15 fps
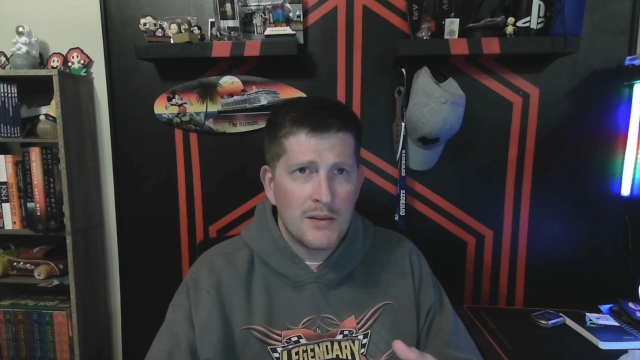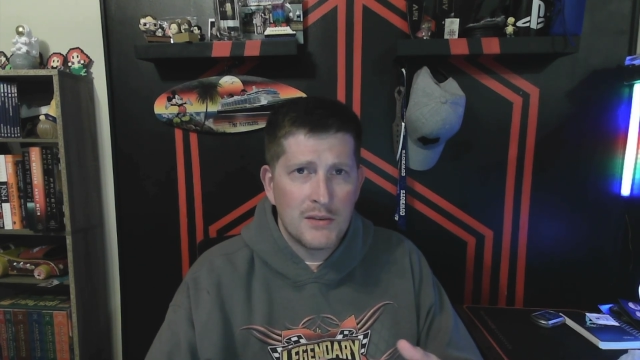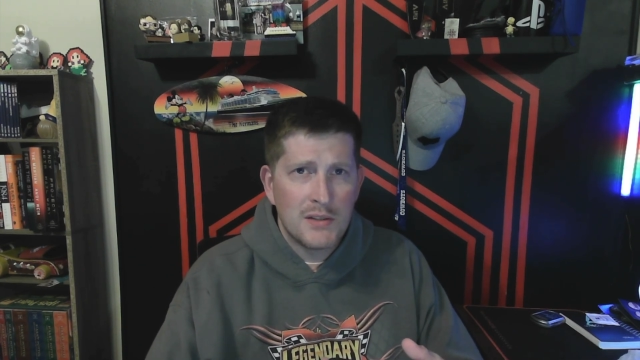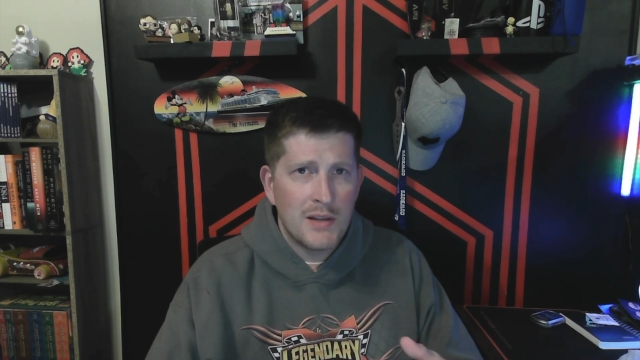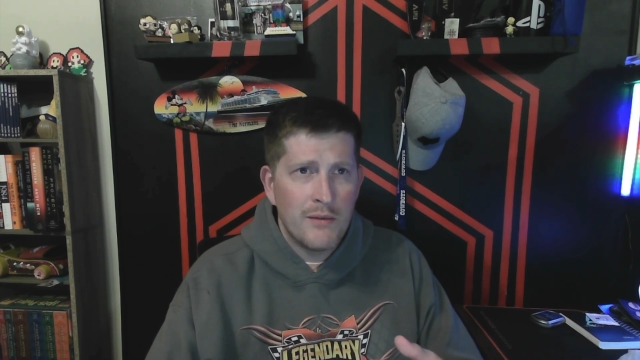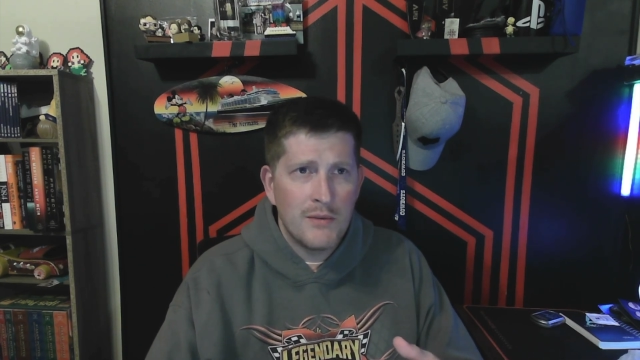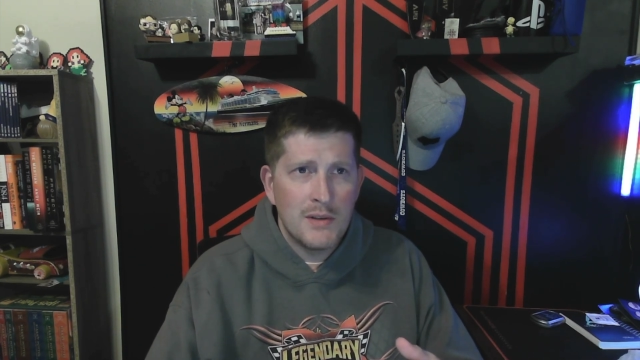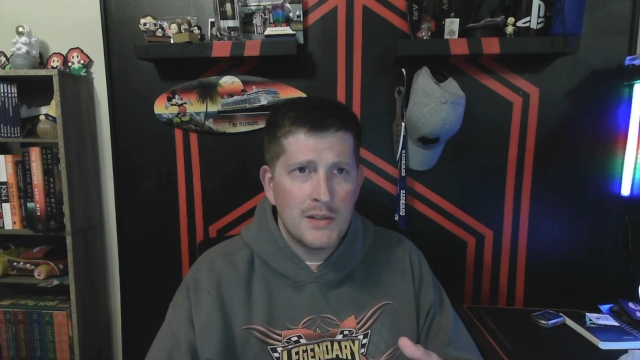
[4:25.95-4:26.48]
or
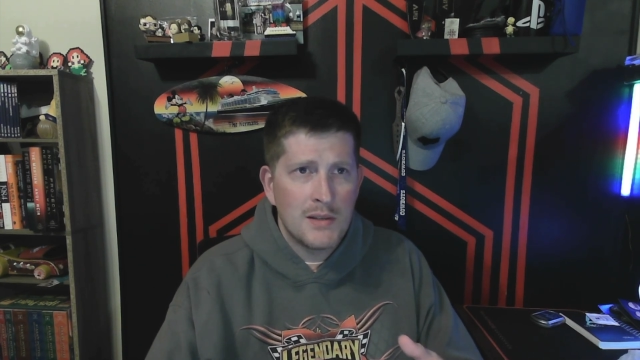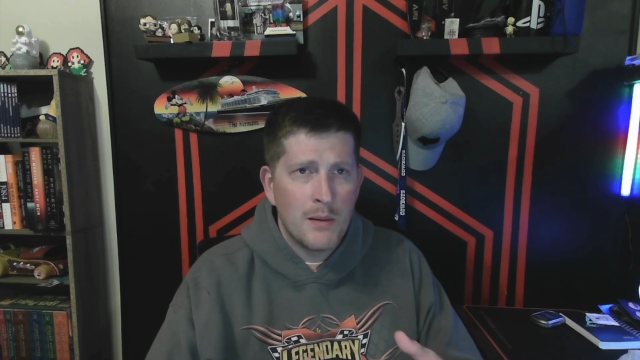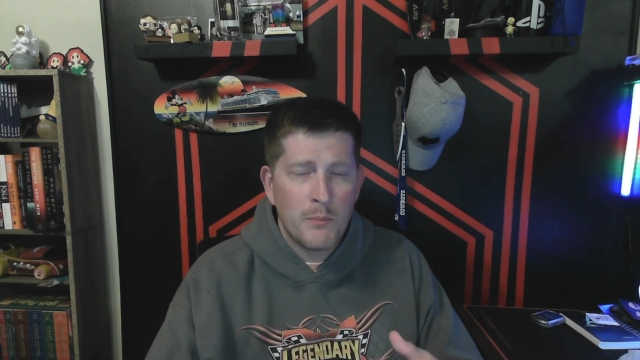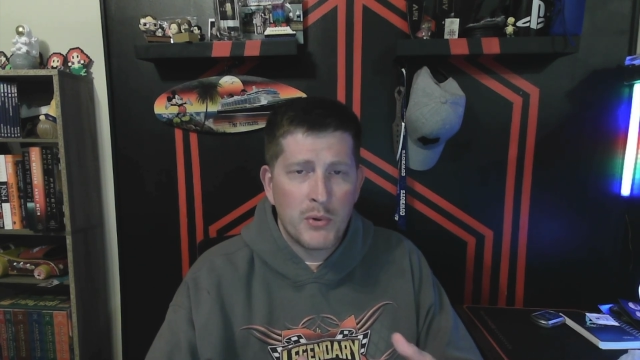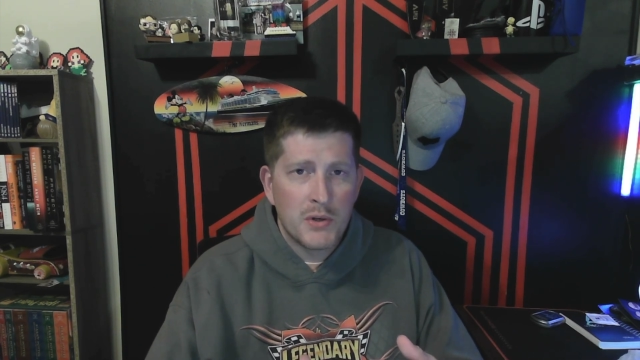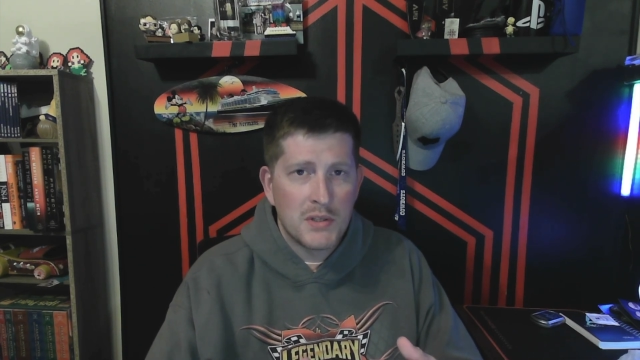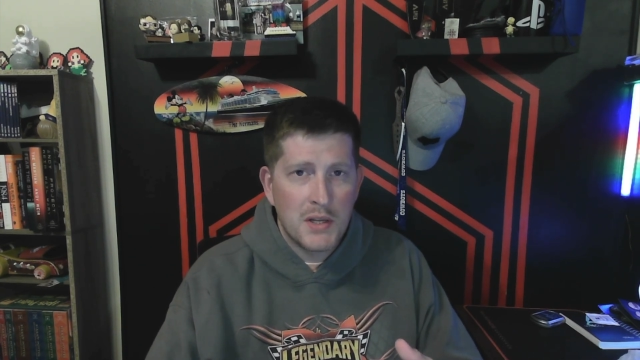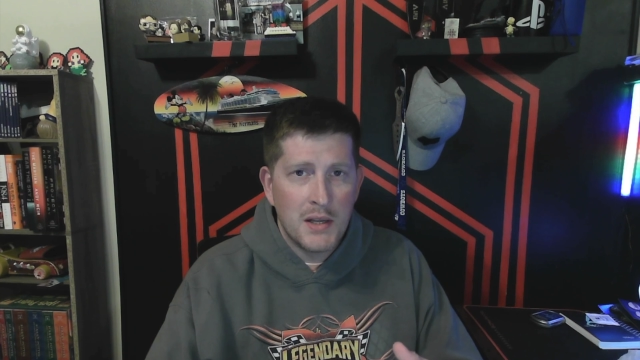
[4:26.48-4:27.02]
70 some
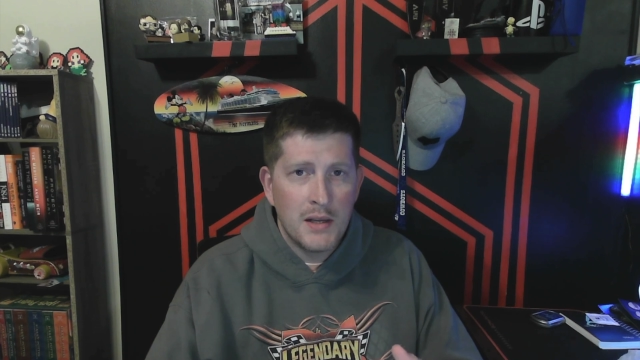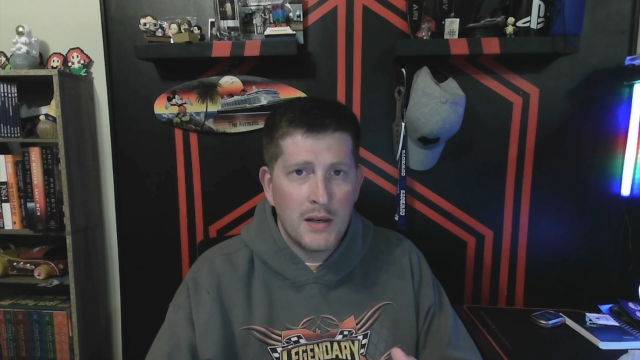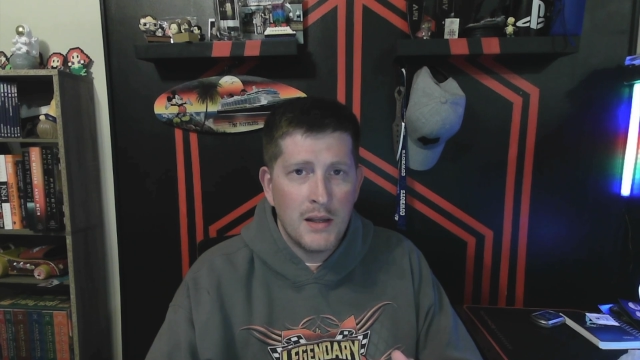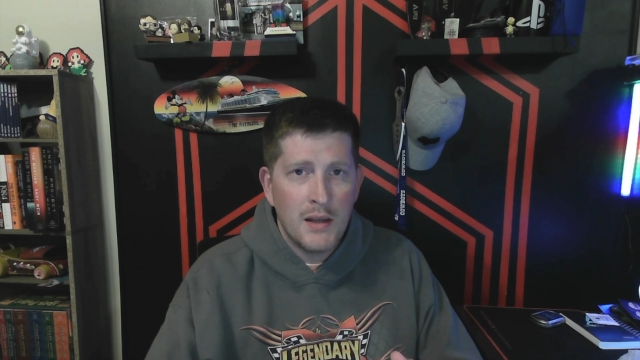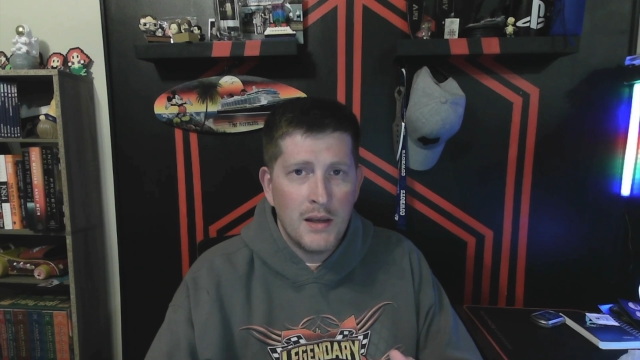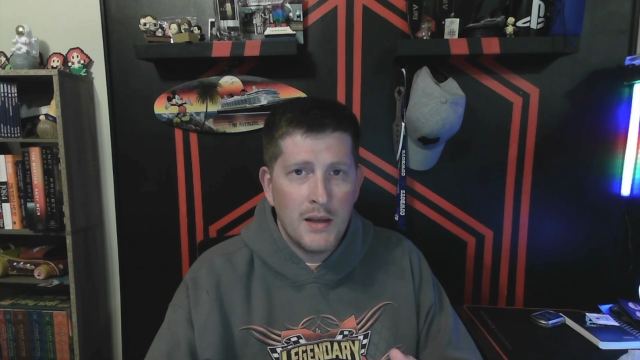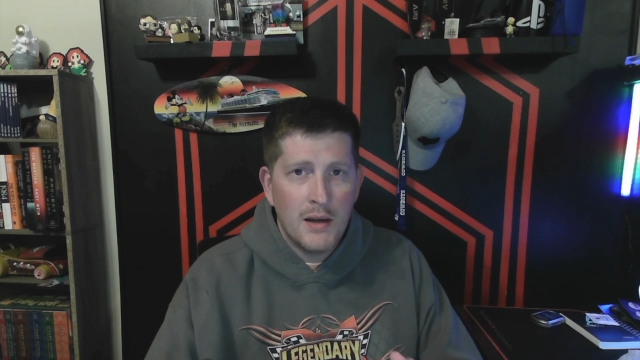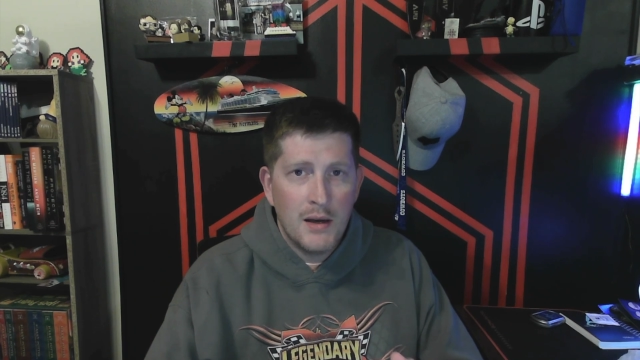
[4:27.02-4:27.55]
percent
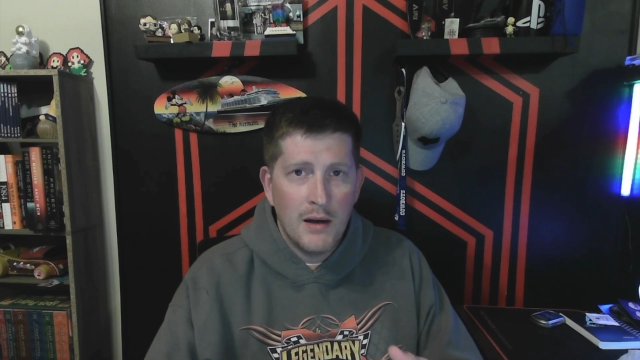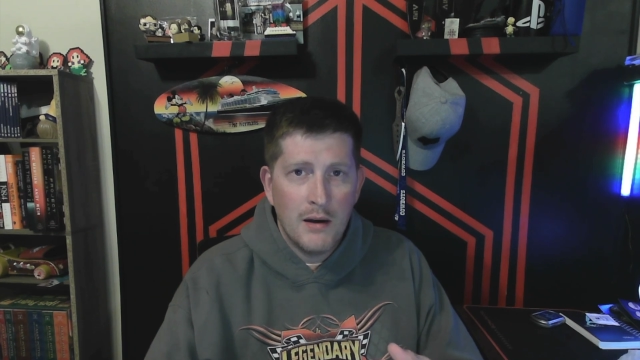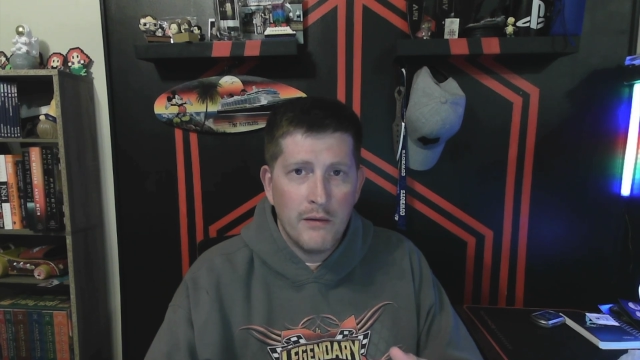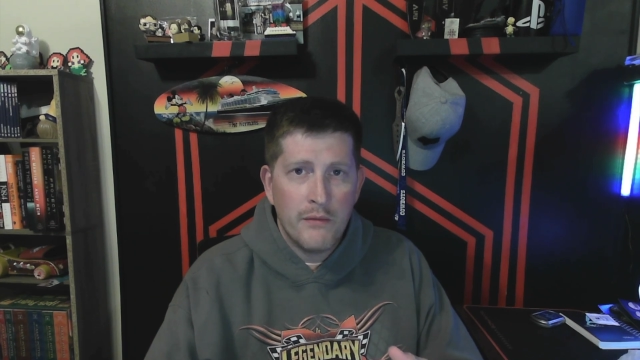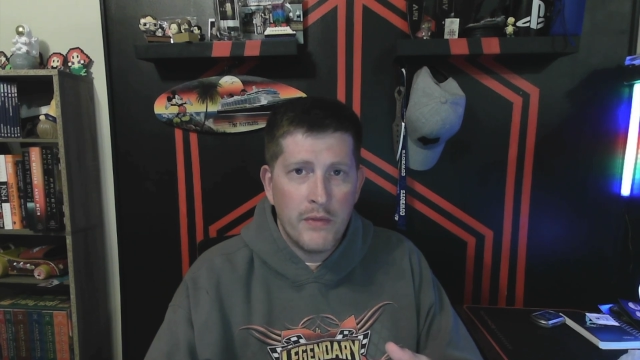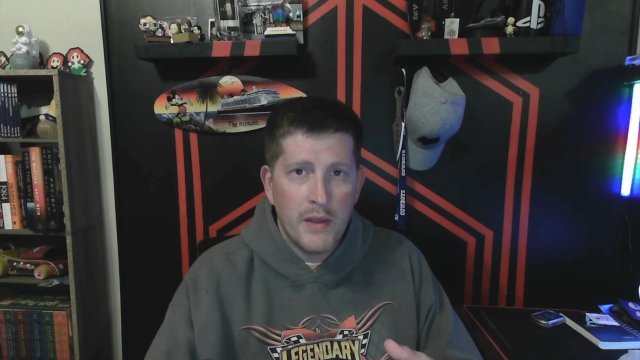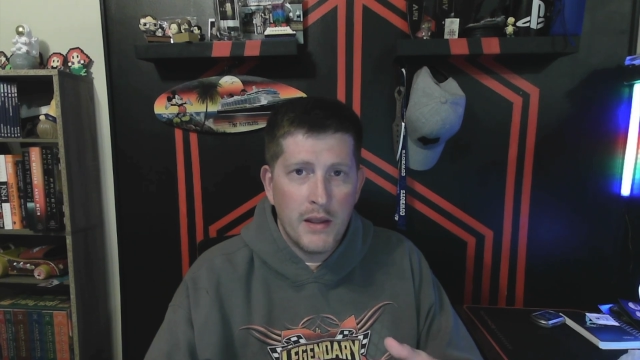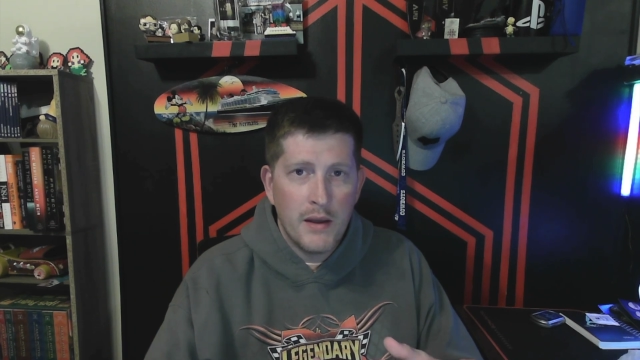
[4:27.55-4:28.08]

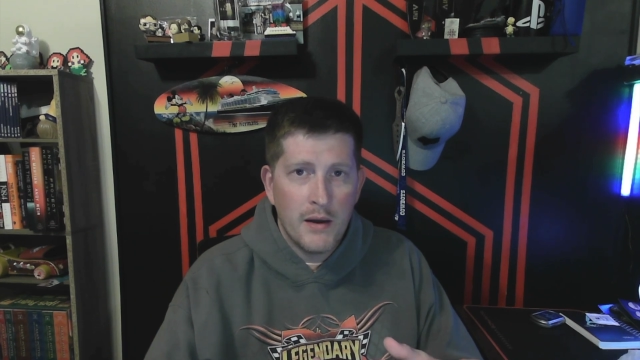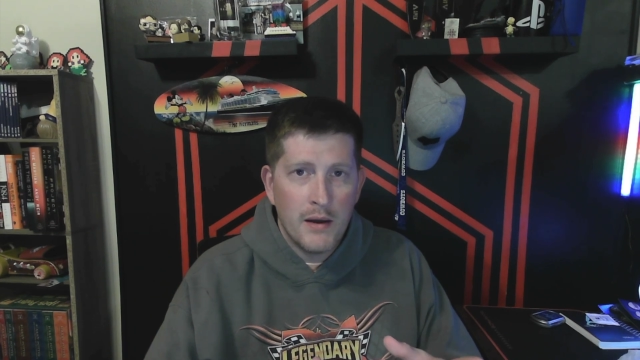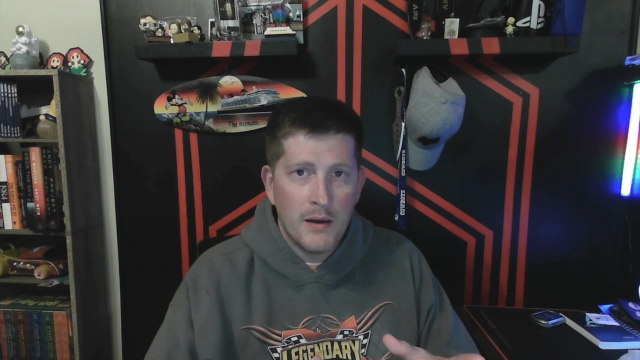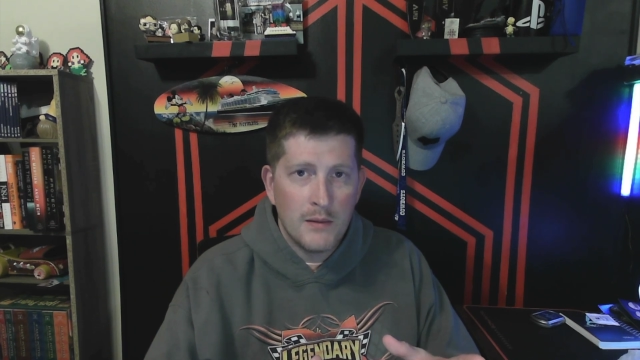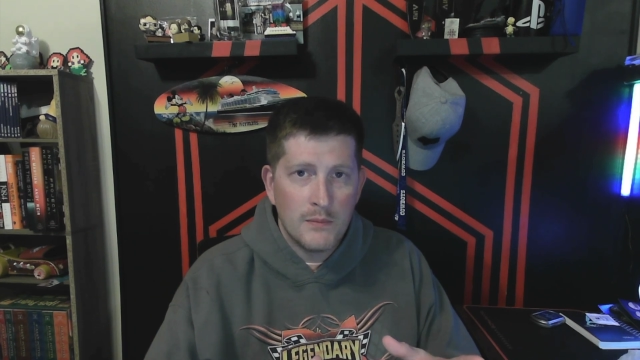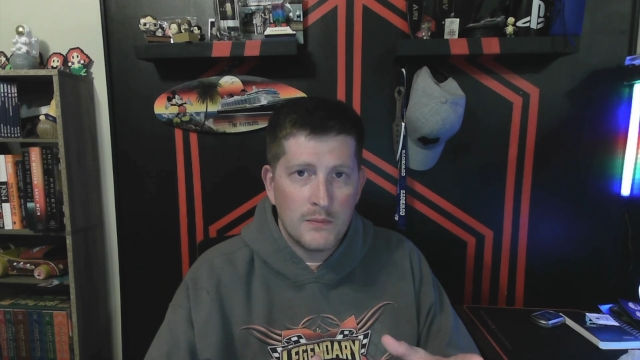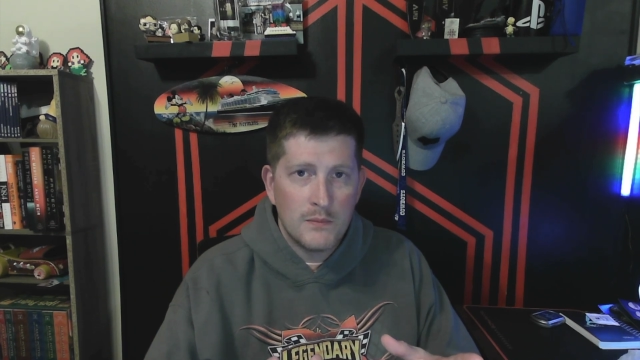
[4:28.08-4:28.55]
of the